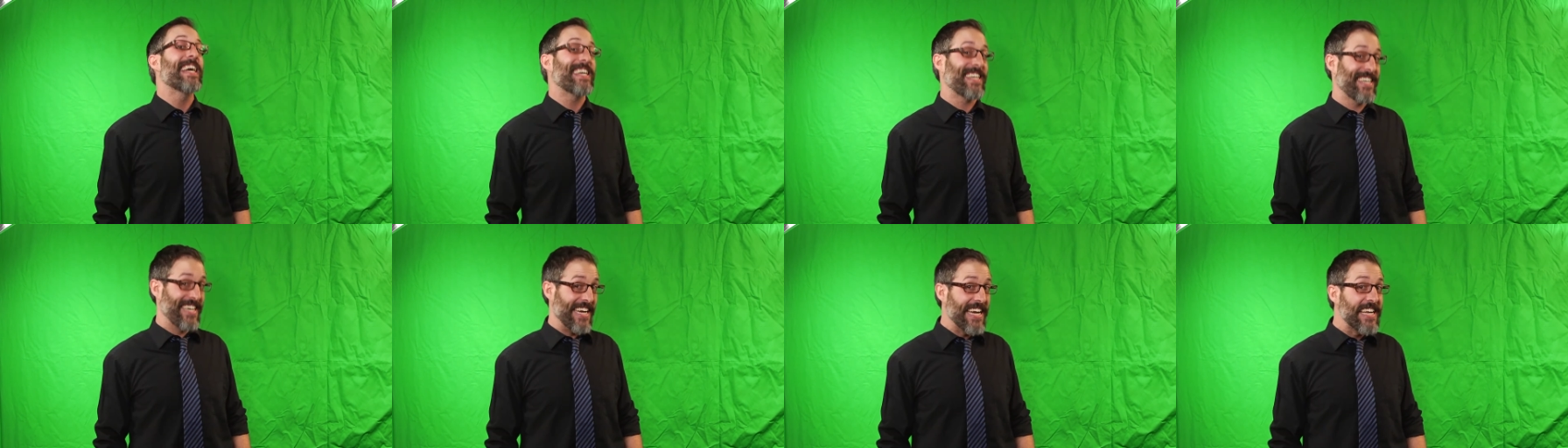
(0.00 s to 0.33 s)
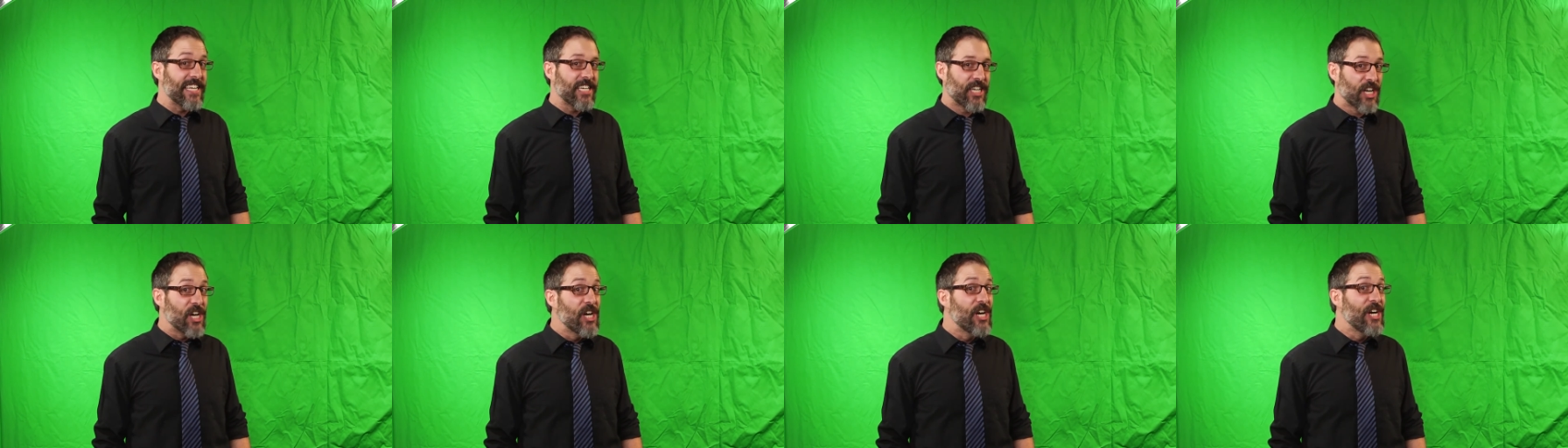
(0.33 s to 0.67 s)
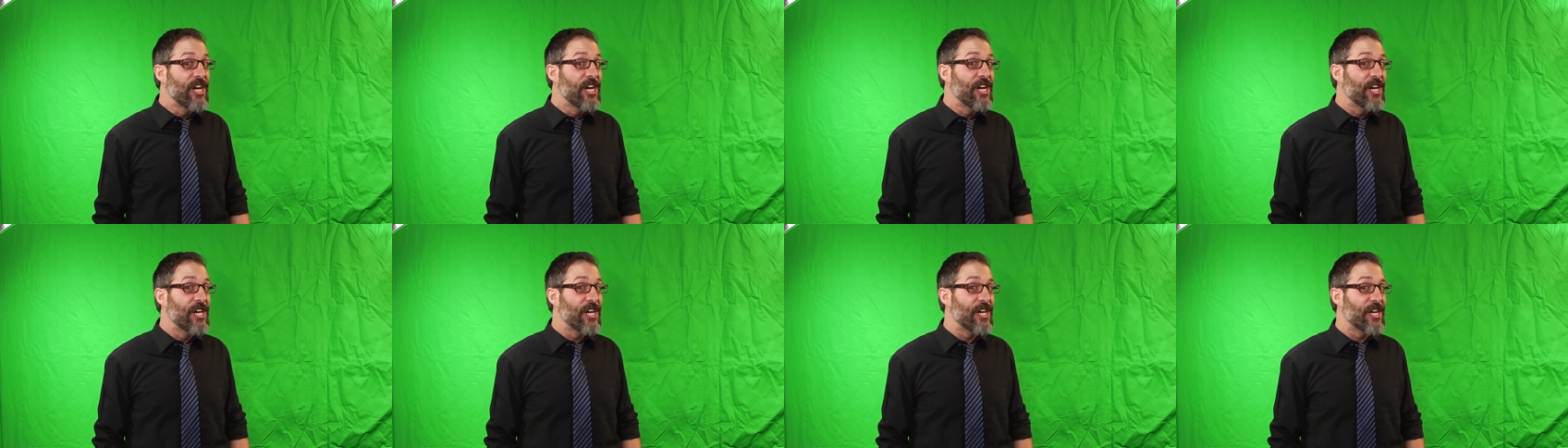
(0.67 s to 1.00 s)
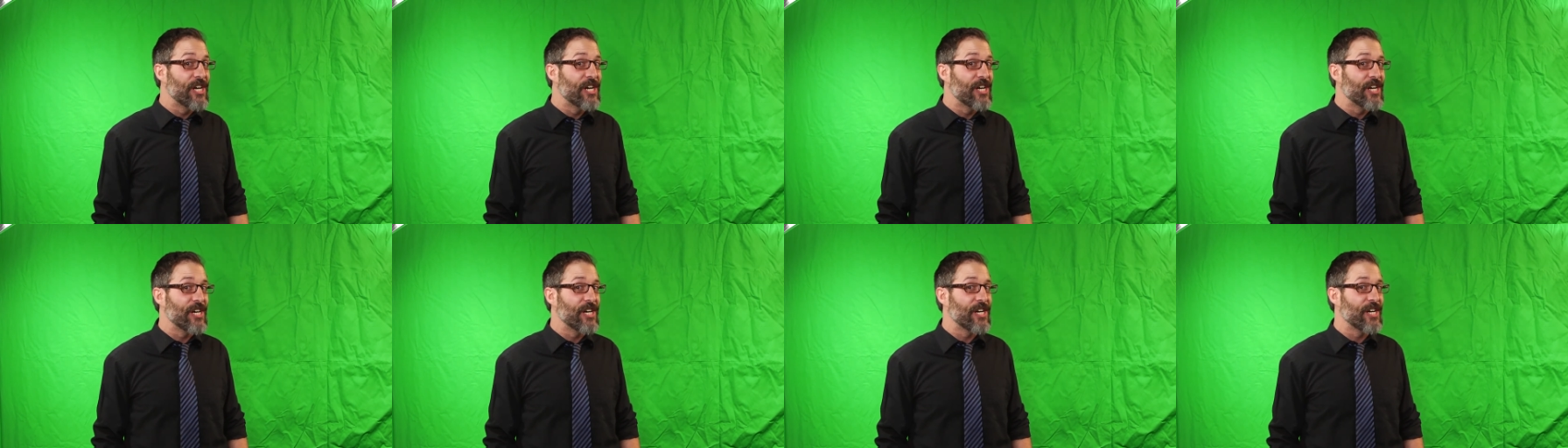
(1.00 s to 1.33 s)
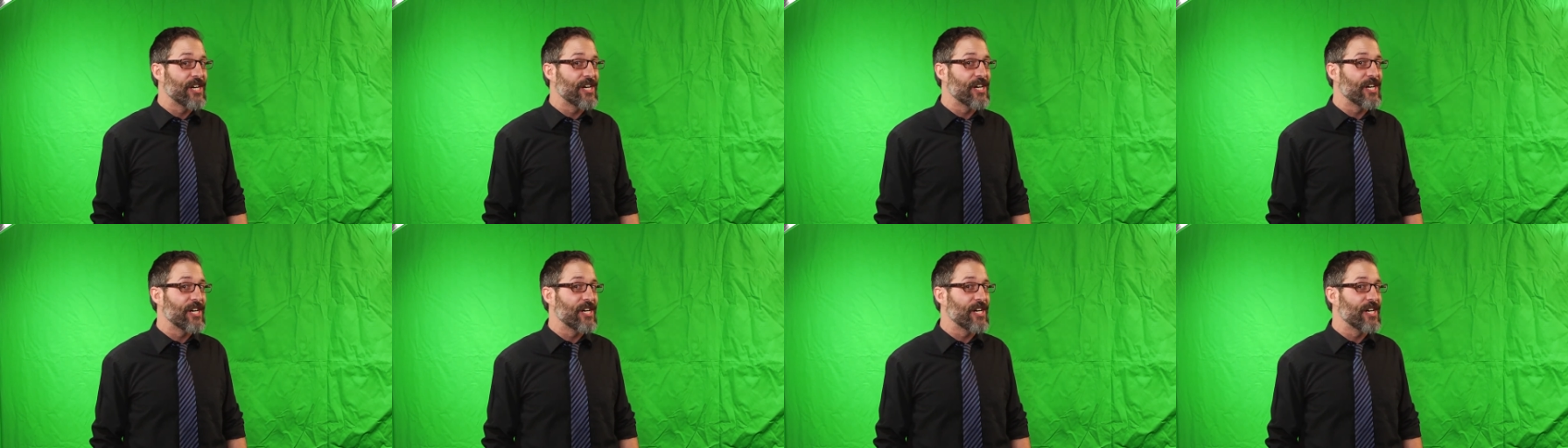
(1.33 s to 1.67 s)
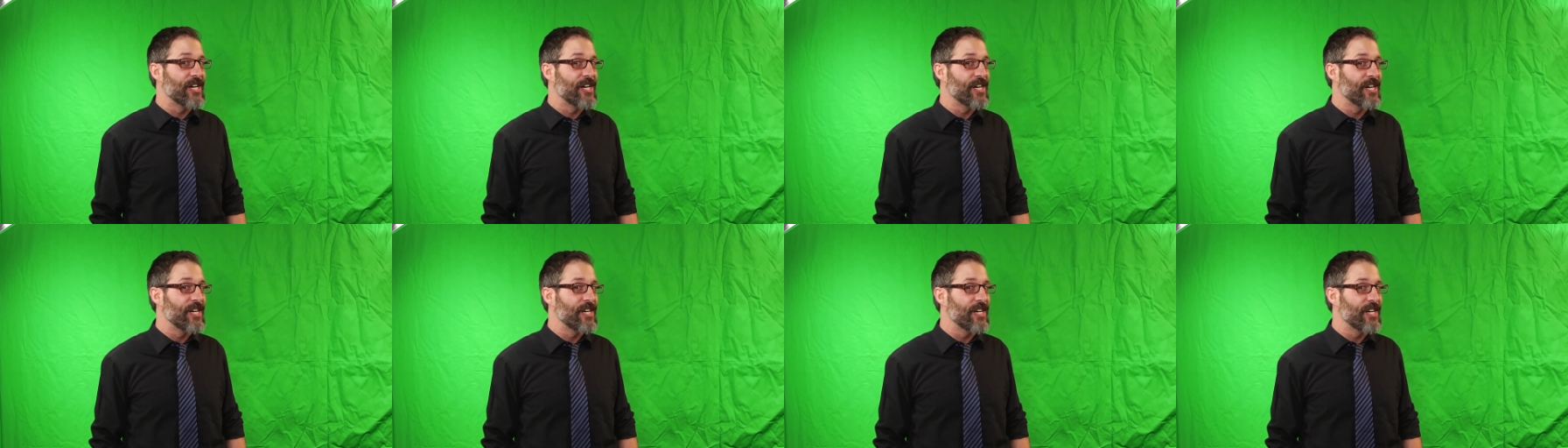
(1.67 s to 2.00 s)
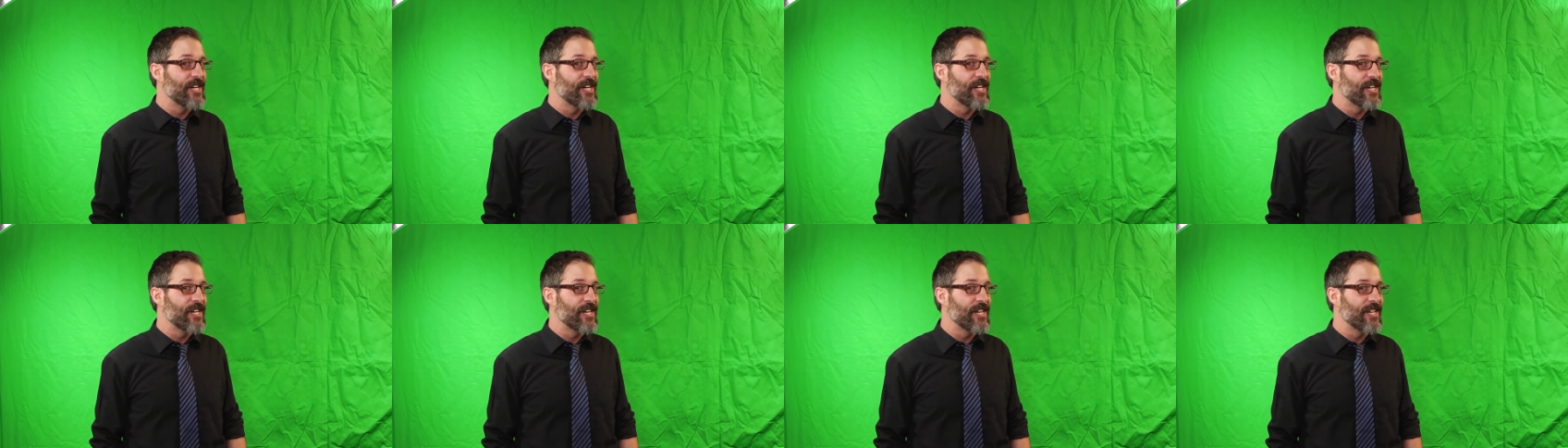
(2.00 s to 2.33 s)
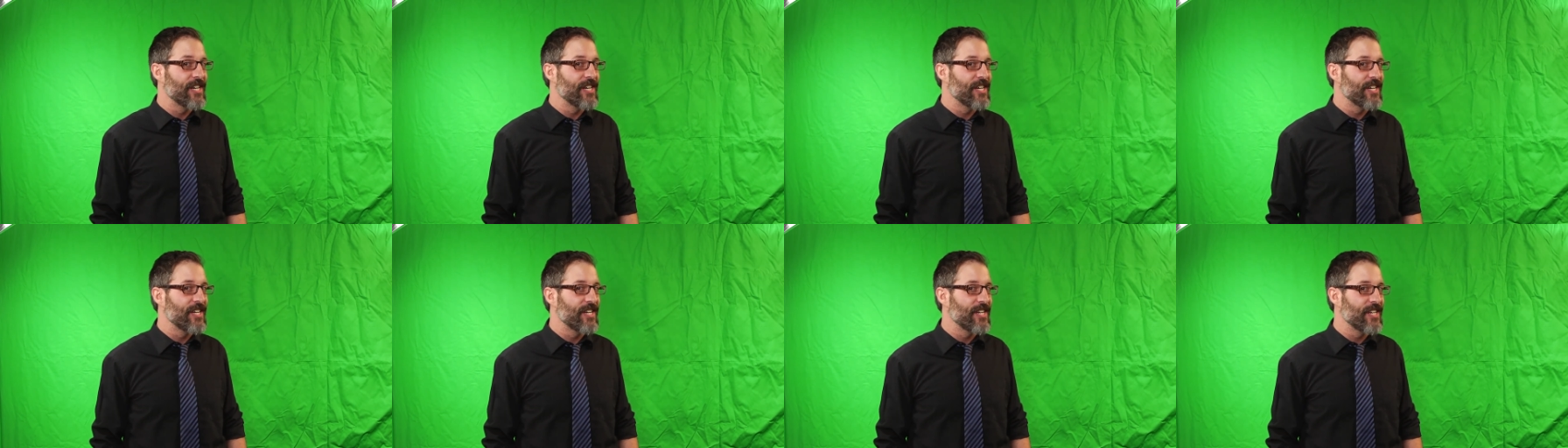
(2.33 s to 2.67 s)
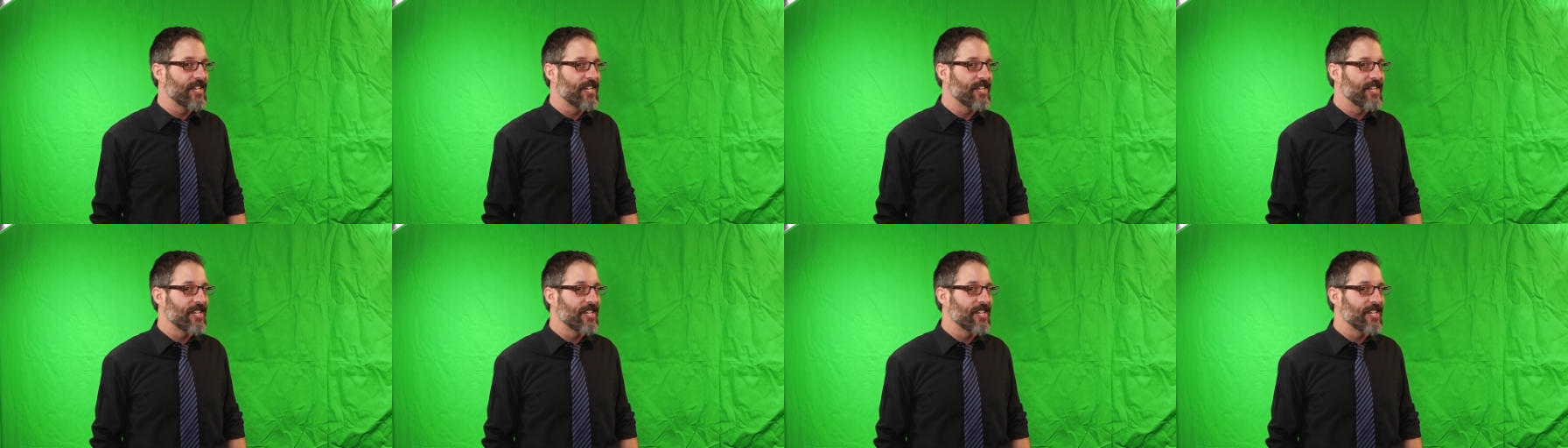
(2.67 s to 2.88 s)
Get good.